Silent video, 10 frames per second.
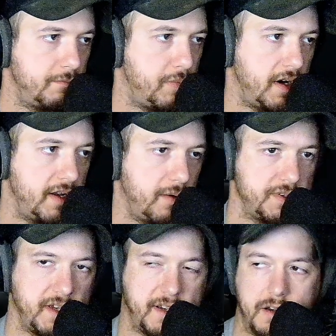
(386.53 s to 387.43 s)
but it was
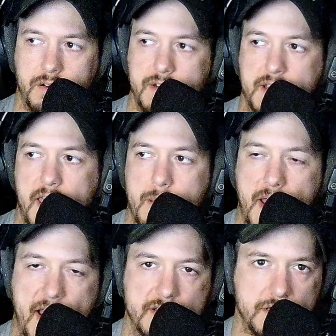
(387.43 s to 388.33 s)
like an early game
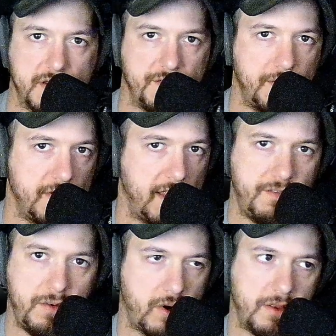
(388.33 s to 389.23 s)
access to food that if
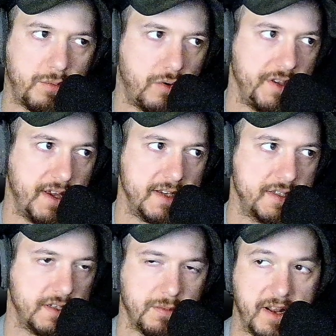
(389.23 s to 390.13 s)
you wanted to roll the dice
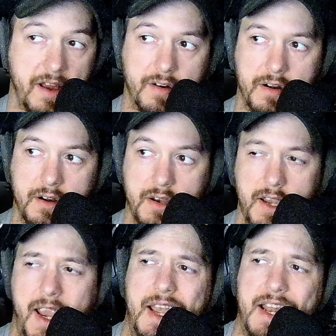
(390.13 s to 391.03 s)
because whatever.
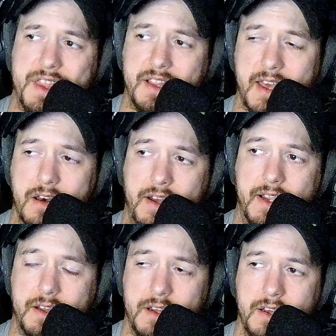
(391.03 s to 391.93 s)
And I think that
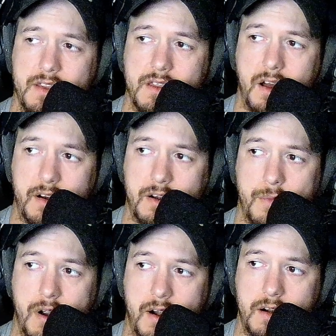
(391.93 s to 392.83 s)
like the hunger
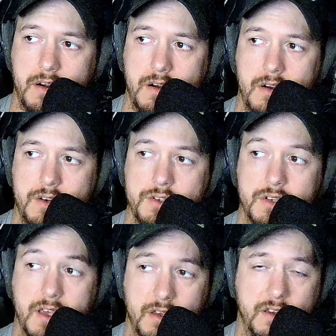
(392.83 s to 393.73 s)
bar should
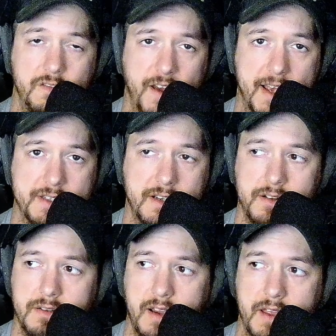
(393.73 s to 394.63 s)
kill you faster,
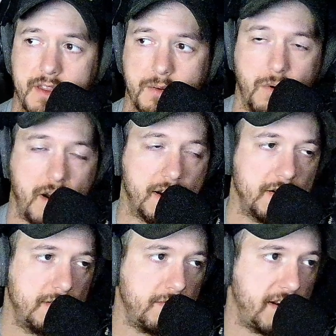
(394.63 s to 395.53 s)
and the water
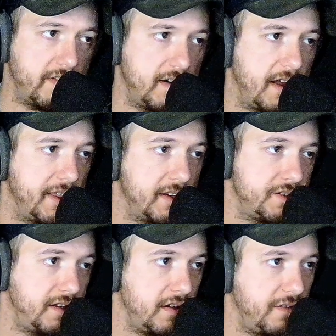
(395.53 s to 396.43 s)
whatever. I think it
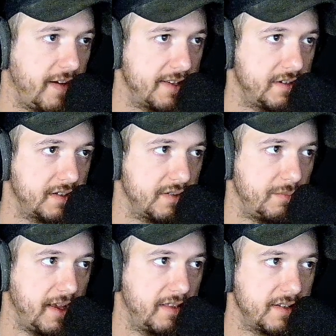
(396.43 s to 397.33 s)
should kill you faster because it would
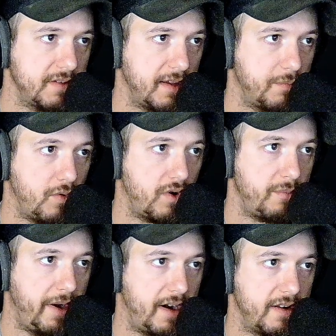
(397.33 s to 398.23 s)
make this like more
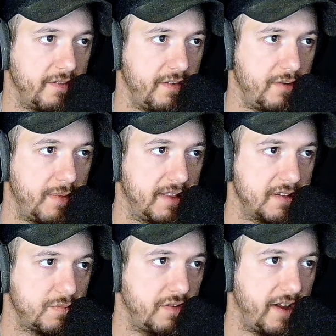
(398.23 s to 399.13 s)
imperative. It would make
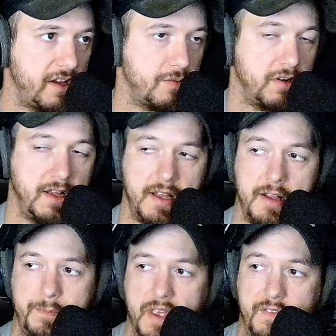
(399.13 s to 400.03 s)
this more valuable
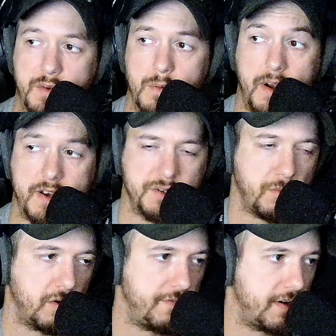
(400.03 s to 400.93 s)
if you were punished
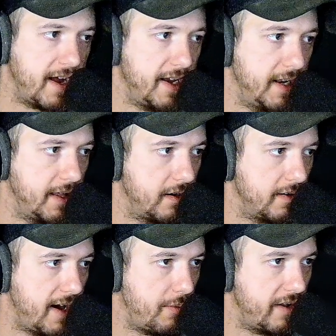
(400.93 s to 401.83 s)
more for not eating or
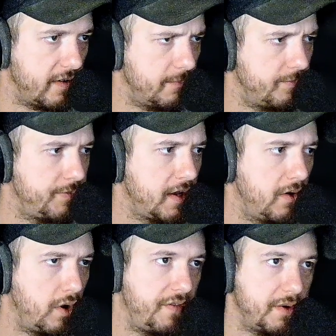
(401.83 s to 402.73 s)
not whatever,
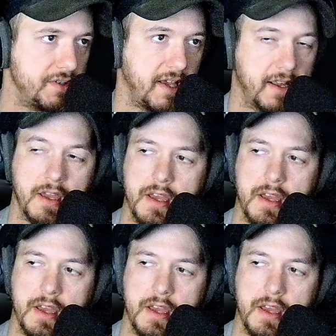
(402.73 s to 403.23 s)
or if there was like